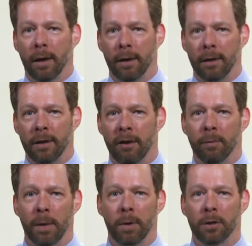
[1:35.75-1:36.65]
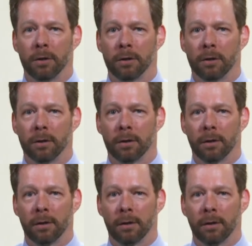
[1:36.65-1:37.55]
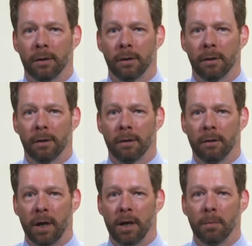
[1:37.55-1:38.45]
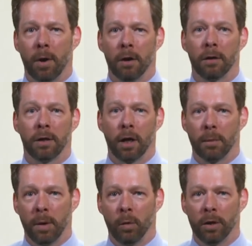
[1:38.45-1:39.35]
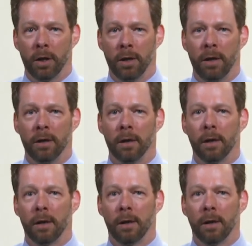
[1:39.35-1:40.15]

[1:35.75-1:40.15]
I need to have my patients taking part, telling me what they need,